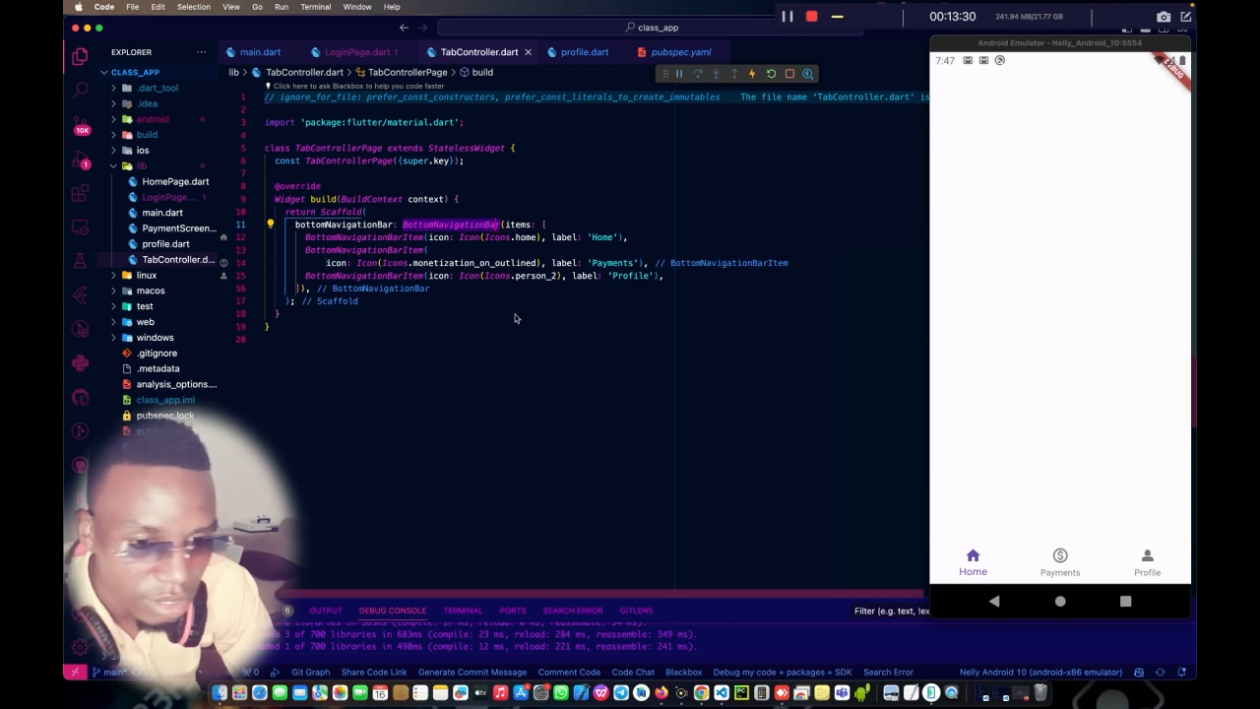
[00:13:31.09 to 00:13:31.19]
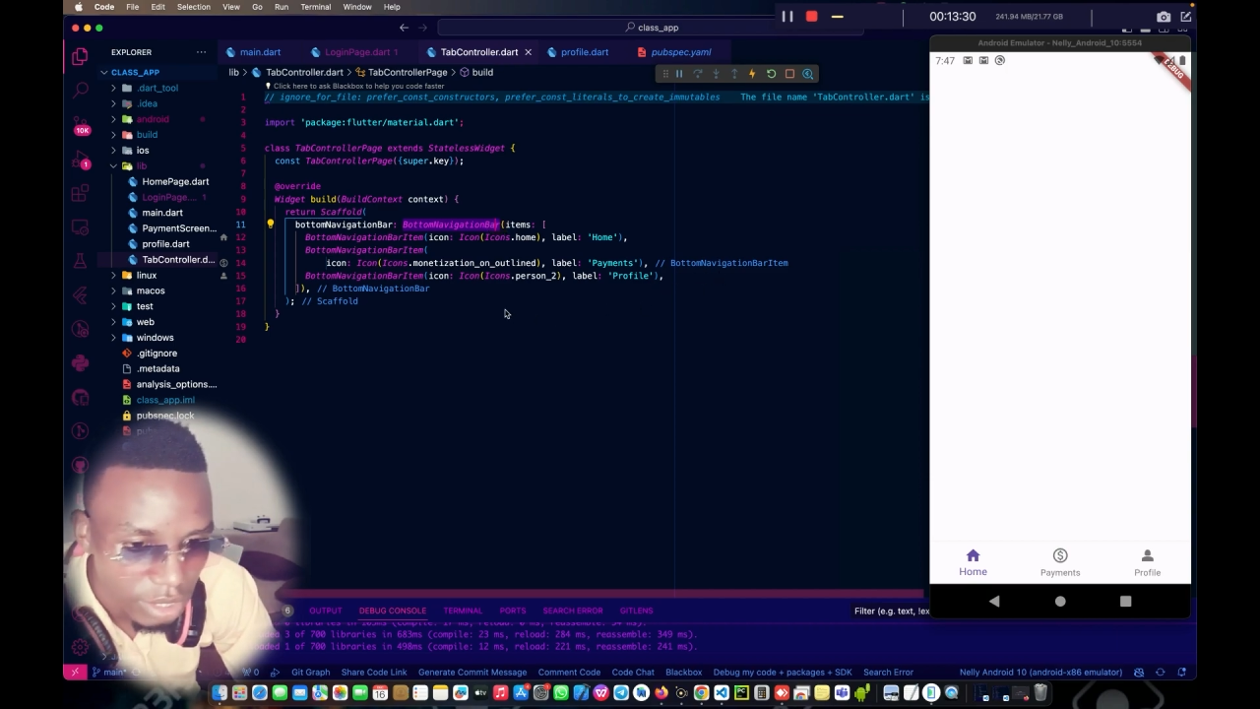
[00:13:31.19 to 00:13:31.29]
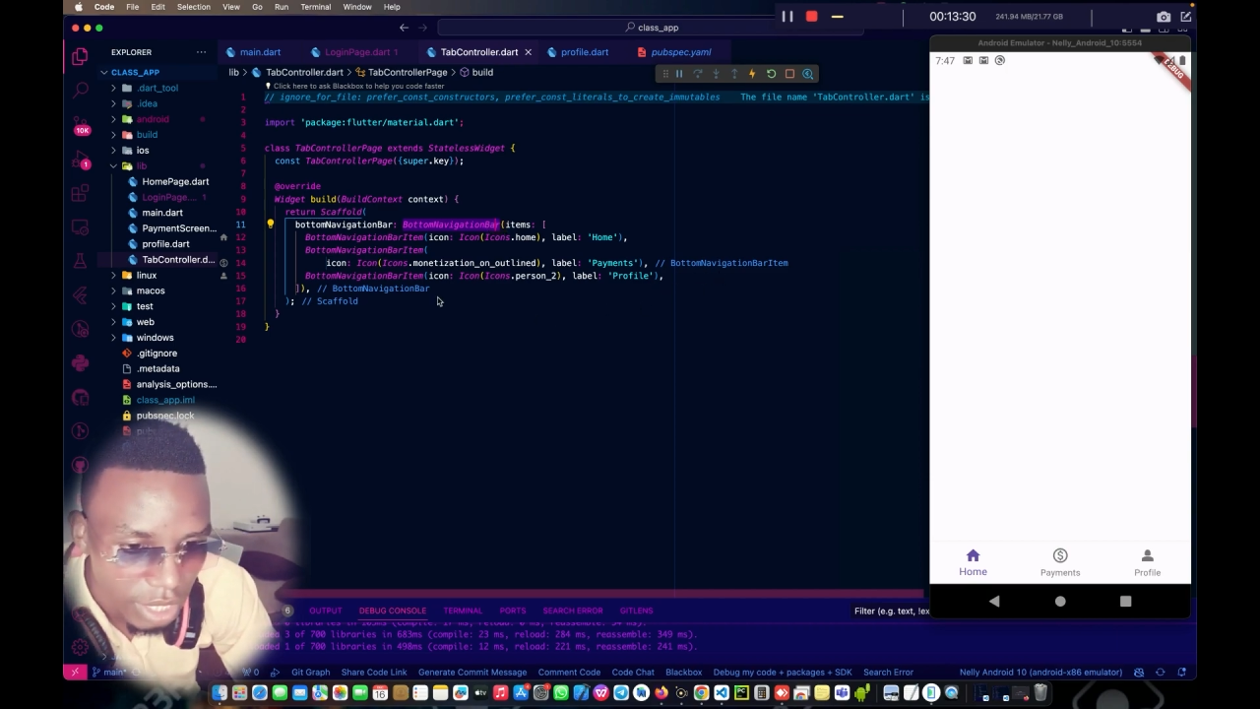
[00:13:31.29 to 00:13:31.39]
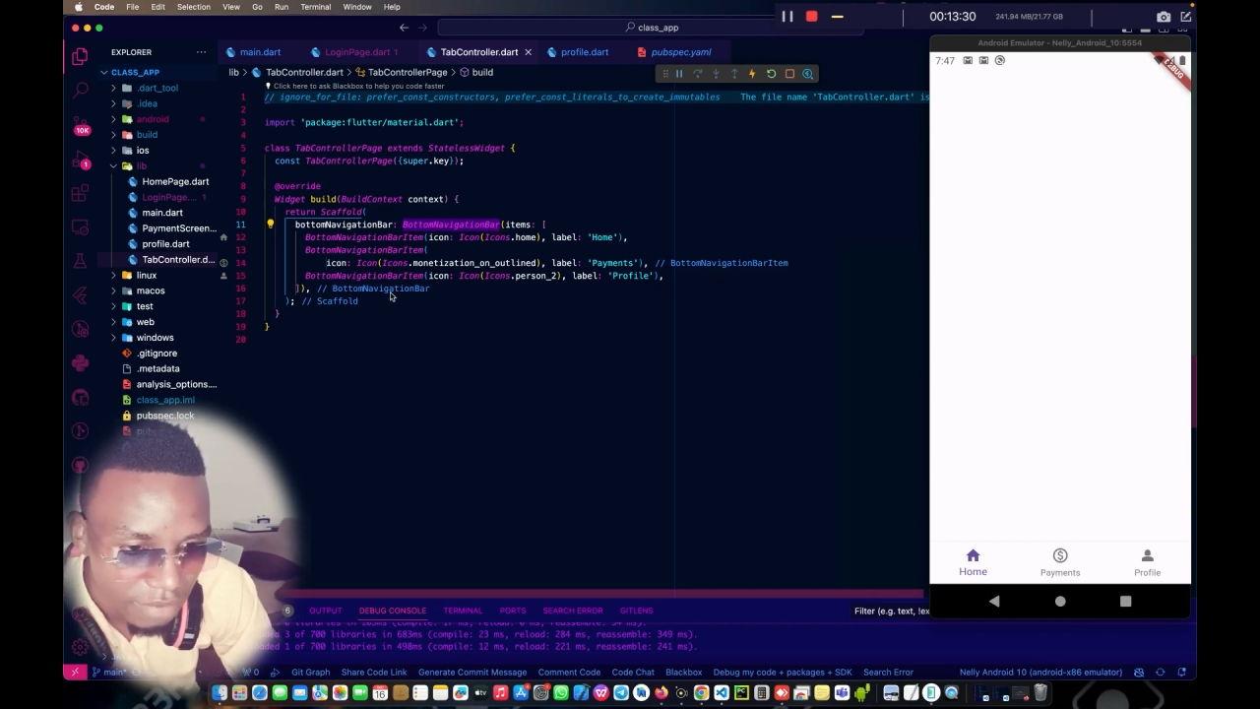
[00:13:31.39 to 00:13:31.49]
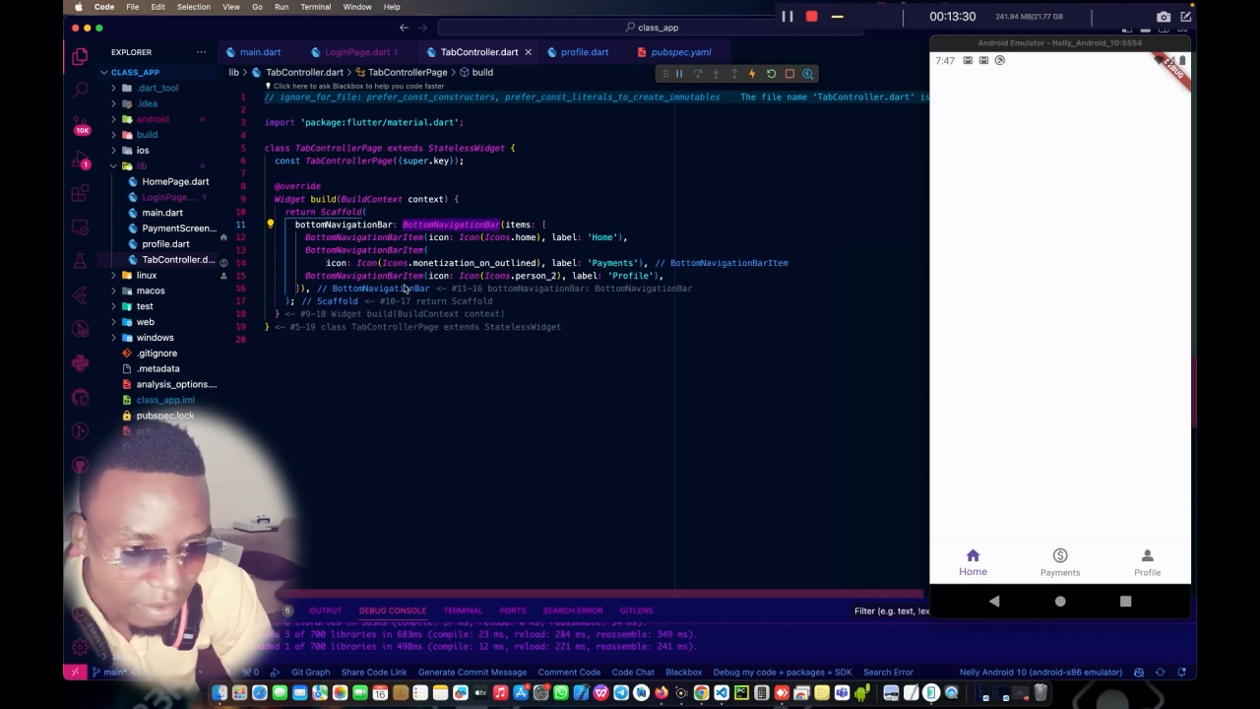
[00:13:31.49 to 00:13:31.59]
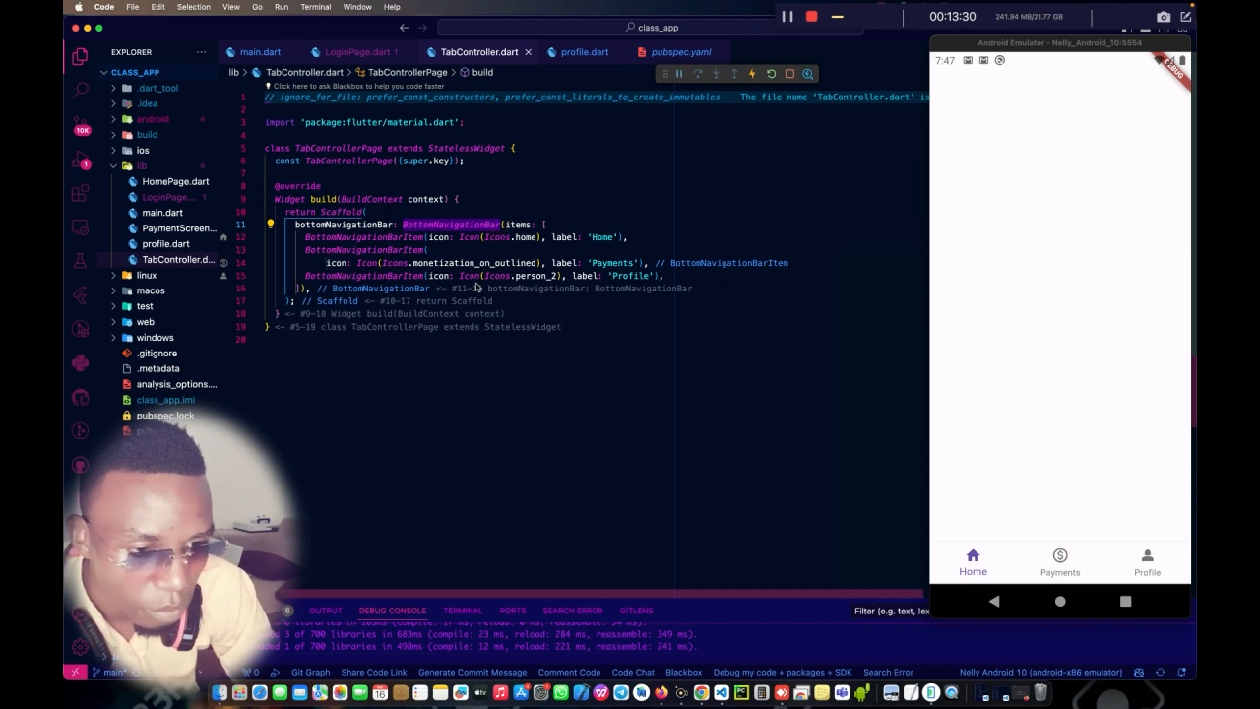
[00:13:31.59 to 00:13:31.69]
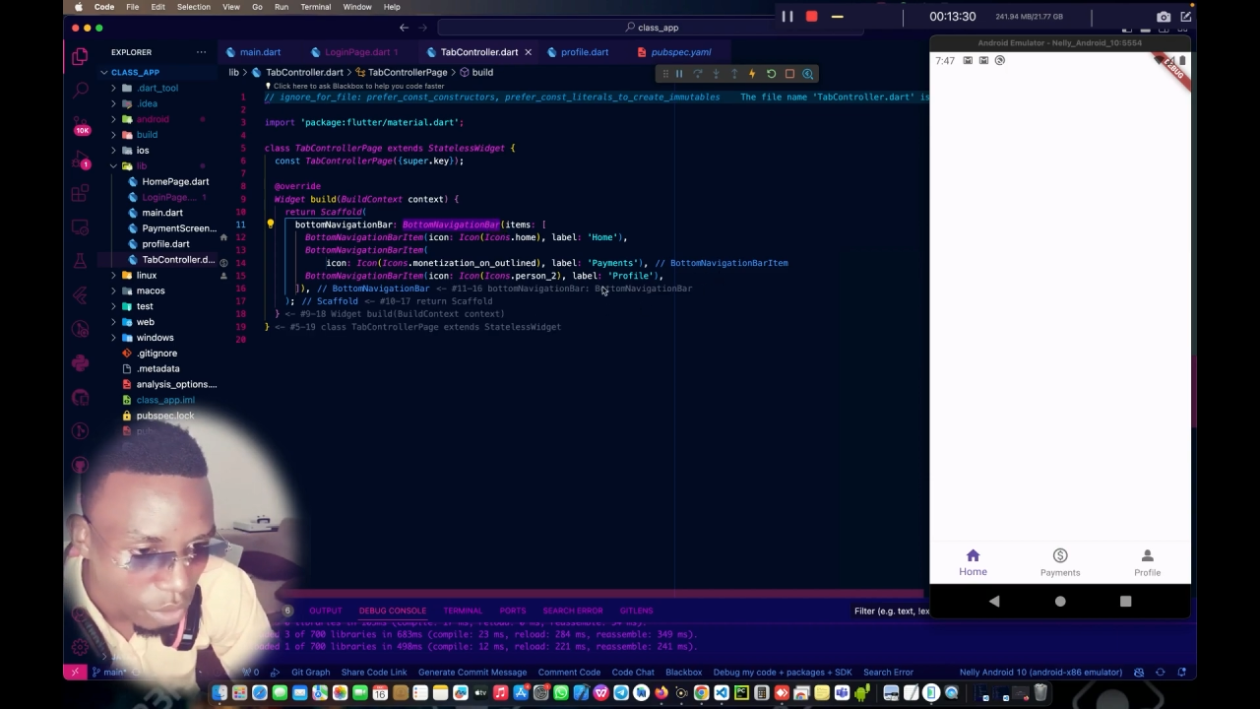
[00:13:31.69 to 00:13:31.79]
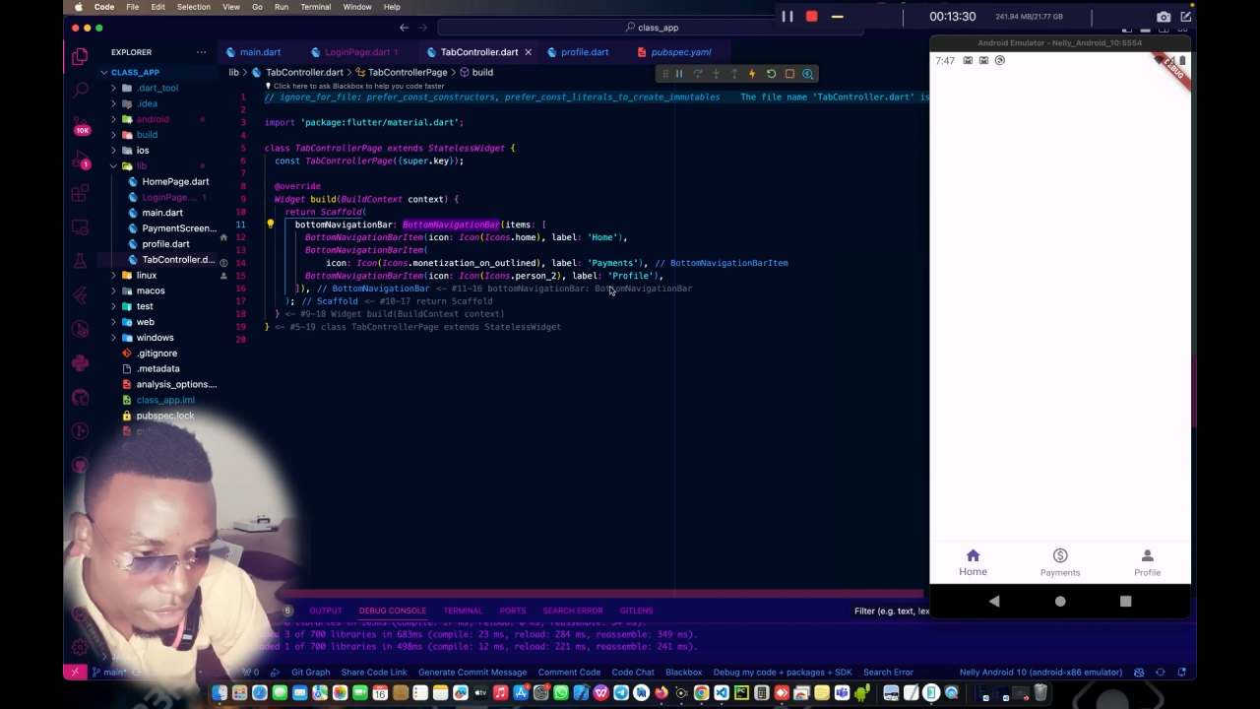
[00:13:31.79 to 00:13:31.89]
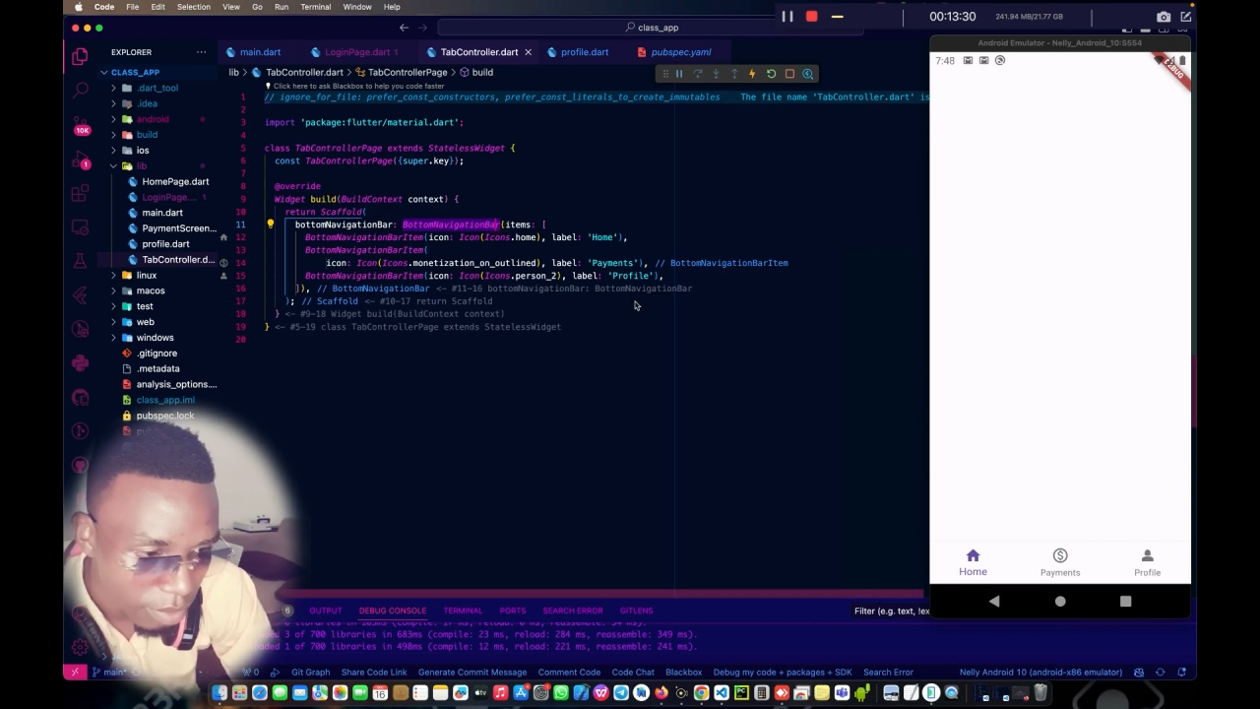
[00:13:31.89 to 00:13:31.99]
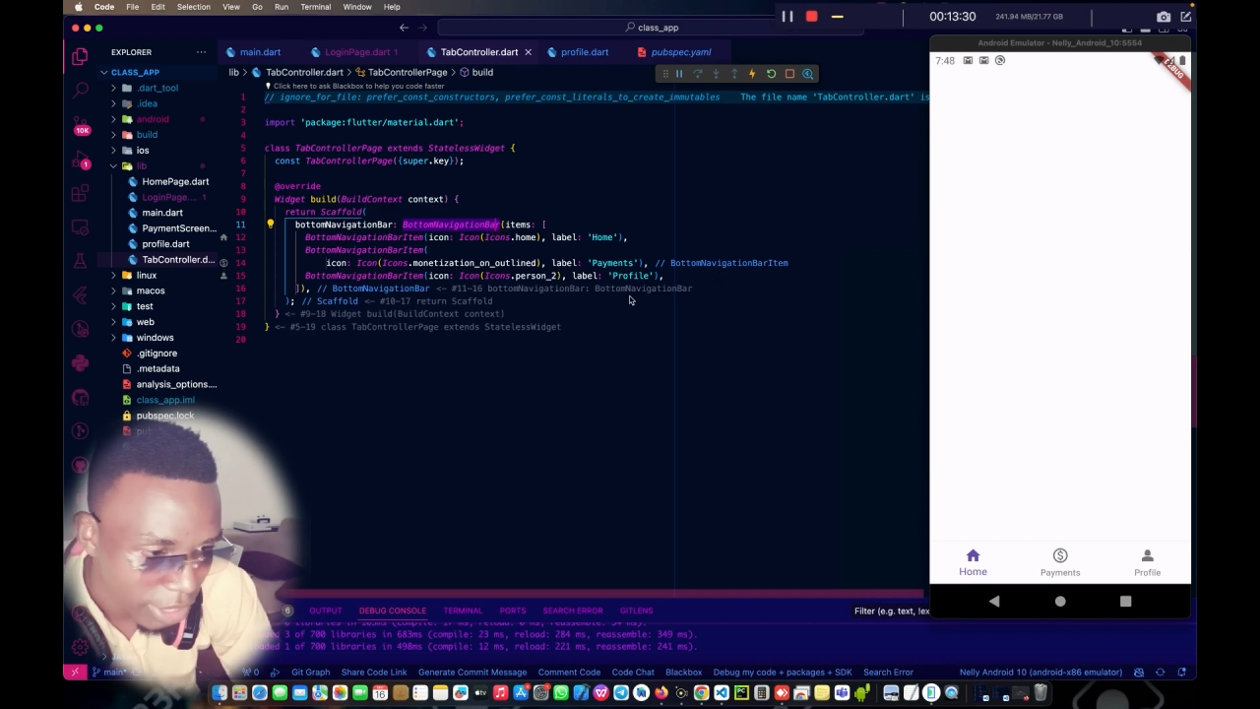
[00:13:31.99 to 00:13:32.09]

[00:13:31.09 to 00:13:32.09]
doesn't have a body,